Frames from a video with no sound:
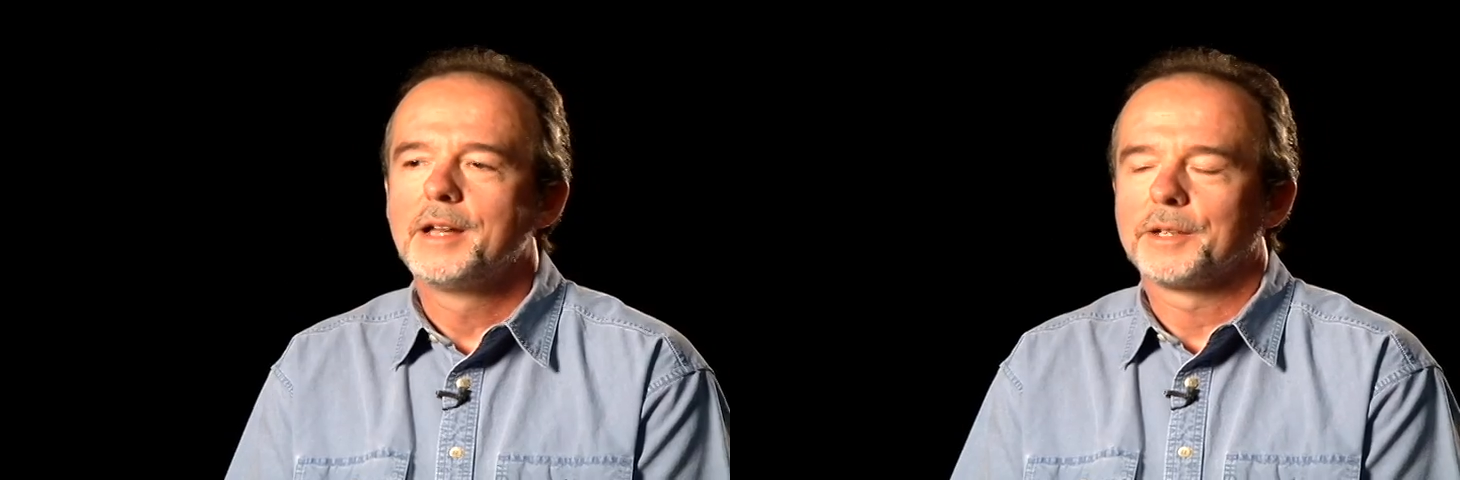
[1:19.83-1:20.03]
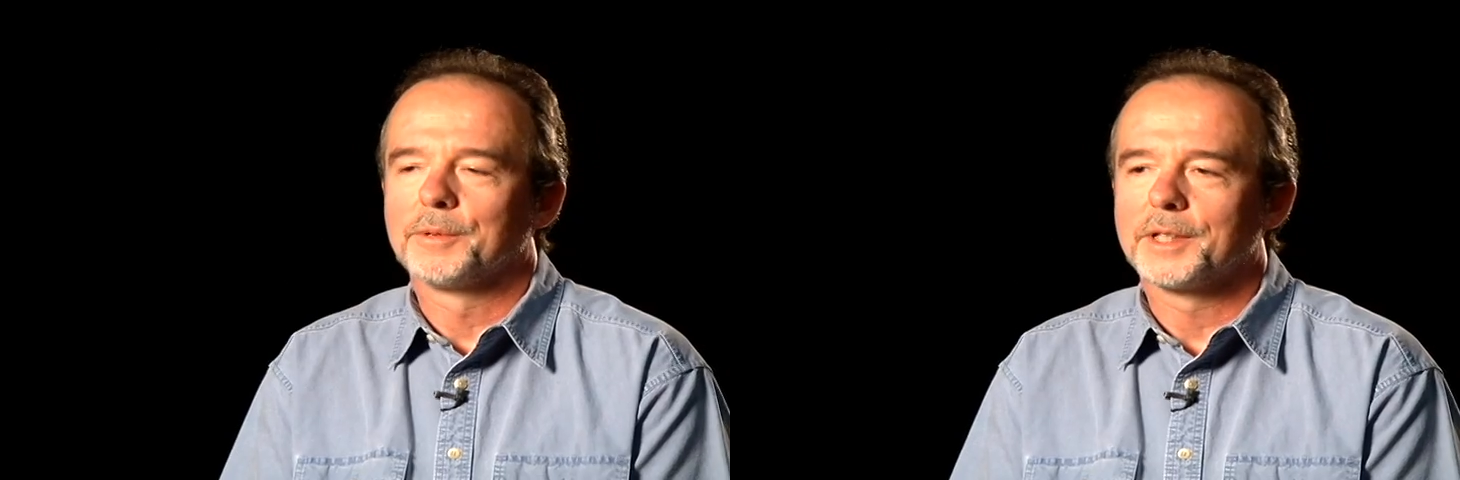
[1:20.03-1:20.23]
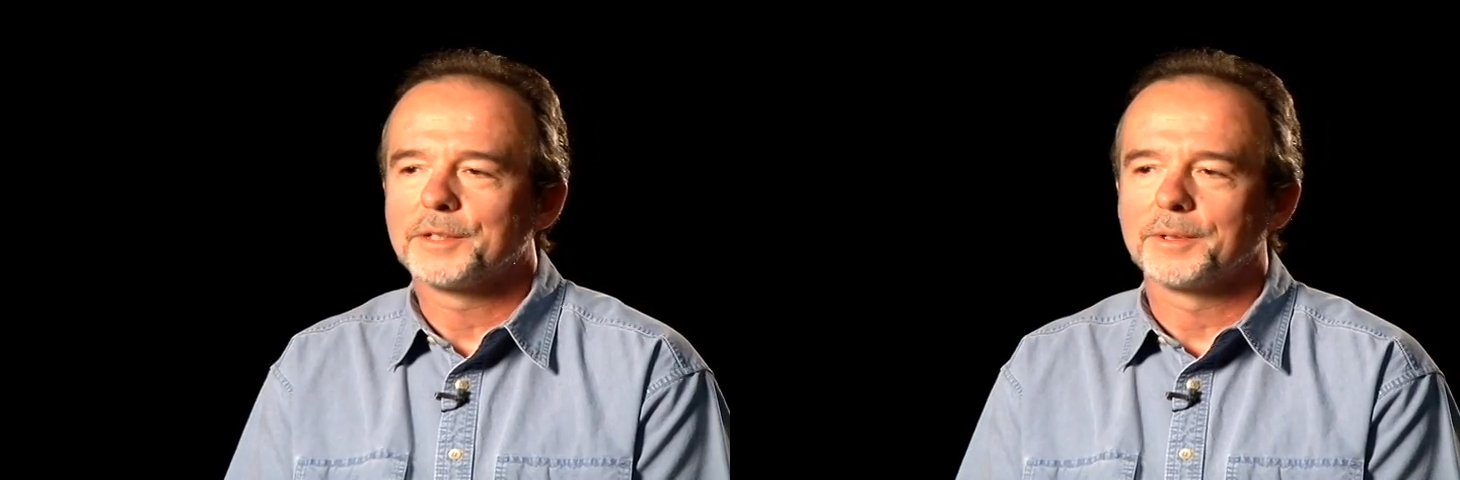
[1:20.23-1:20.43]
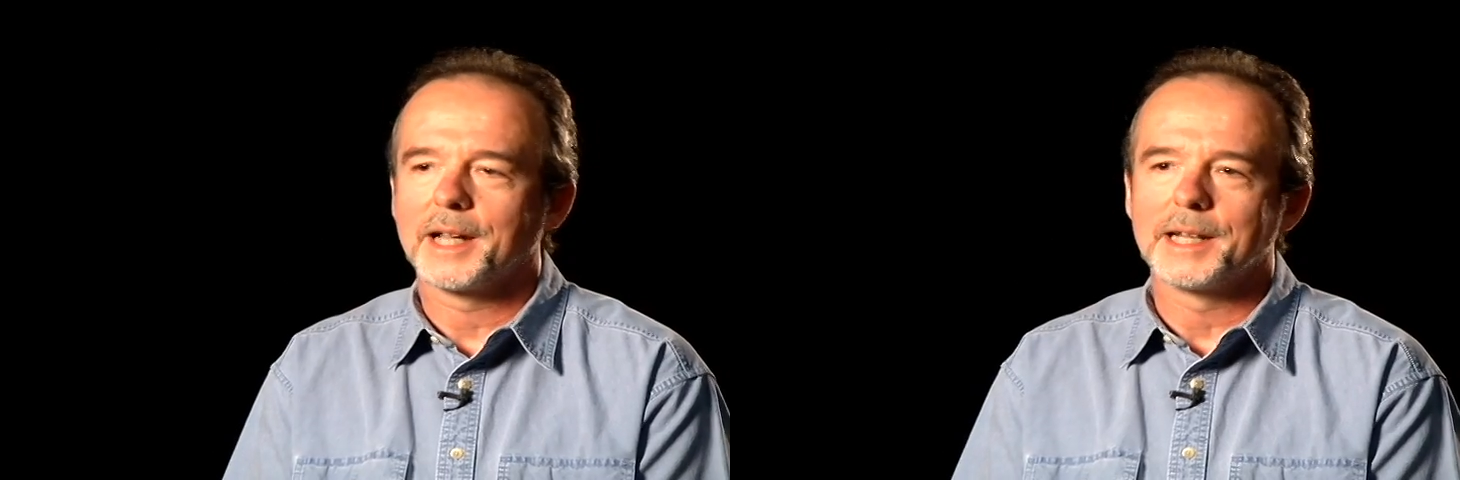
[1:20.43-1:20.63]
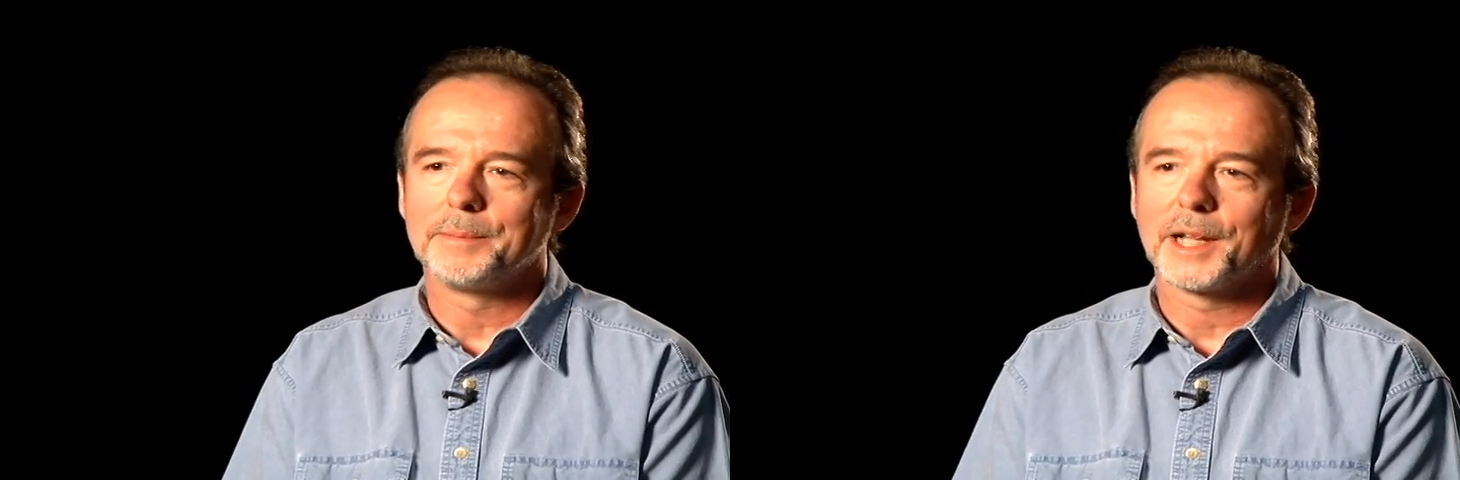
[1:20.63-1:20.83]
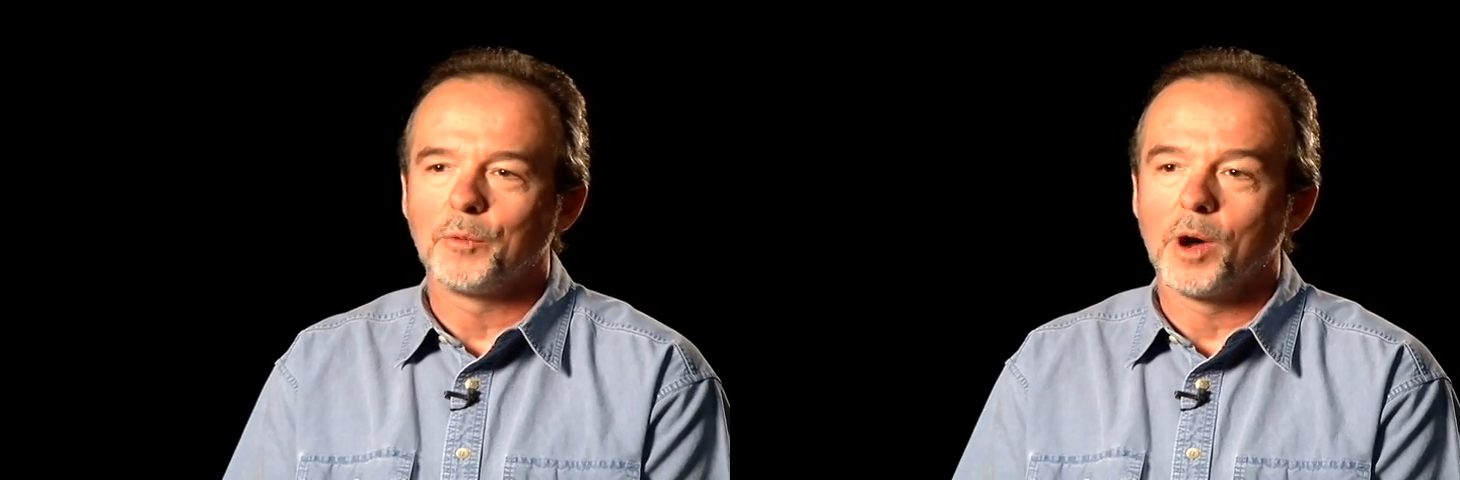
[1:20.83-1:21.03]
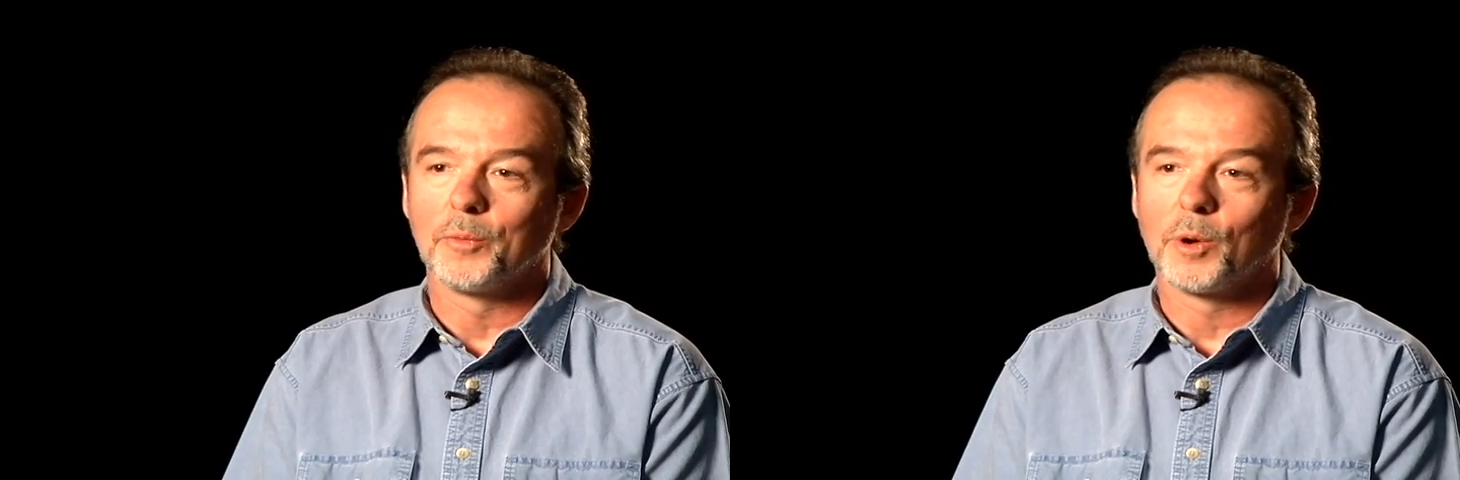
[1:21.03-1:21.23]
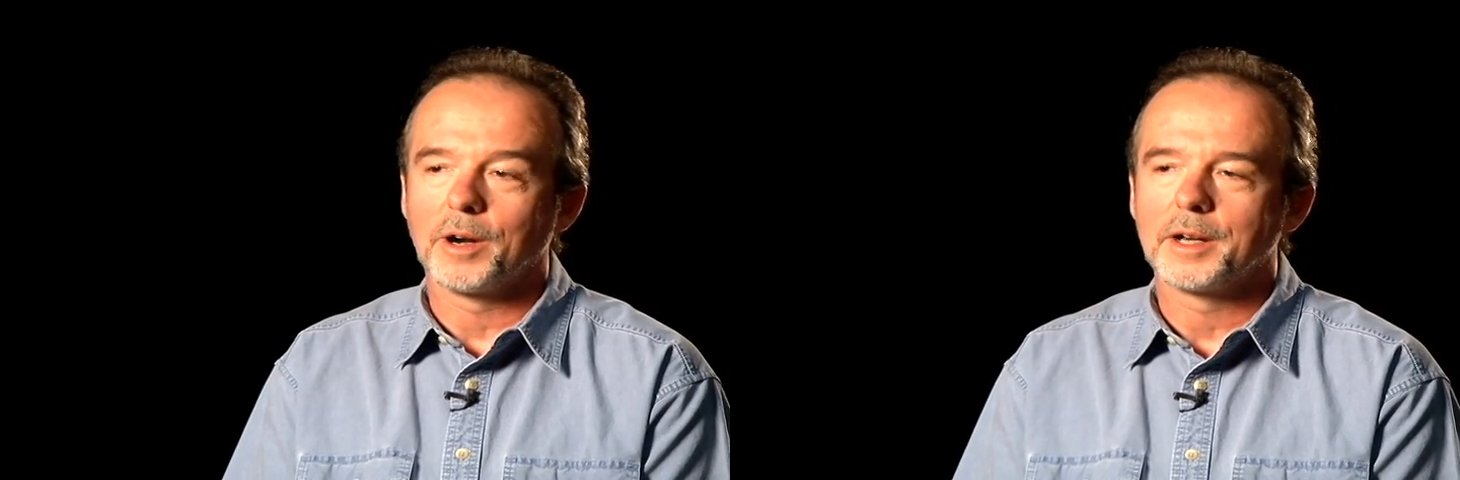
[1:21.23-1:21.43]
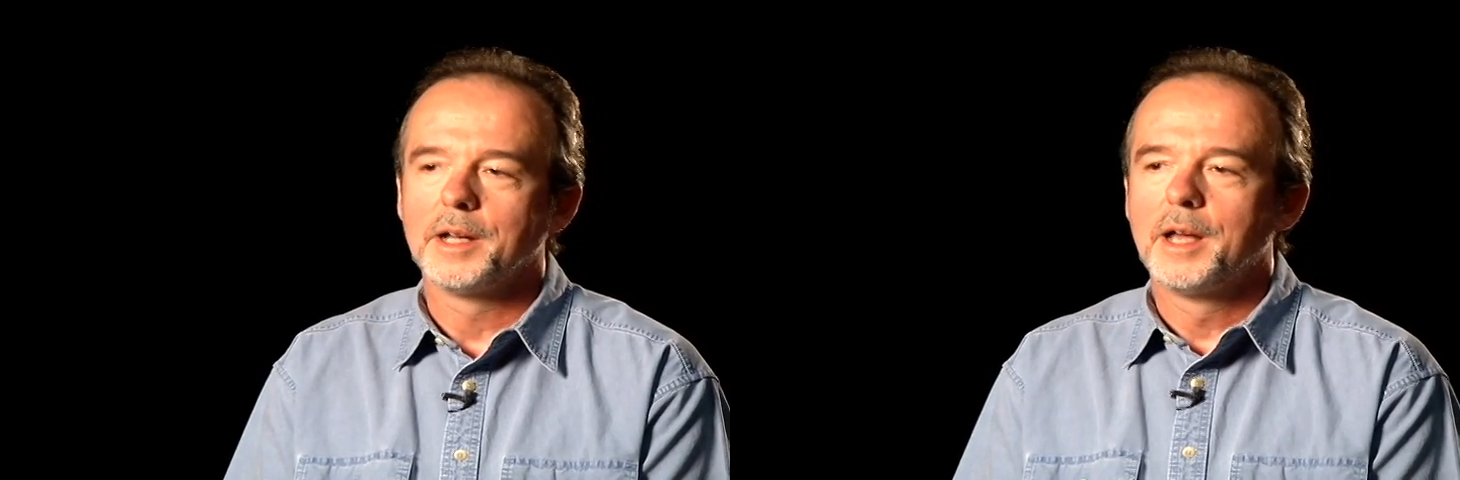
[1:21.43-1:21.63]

you really sort of had to pick one word.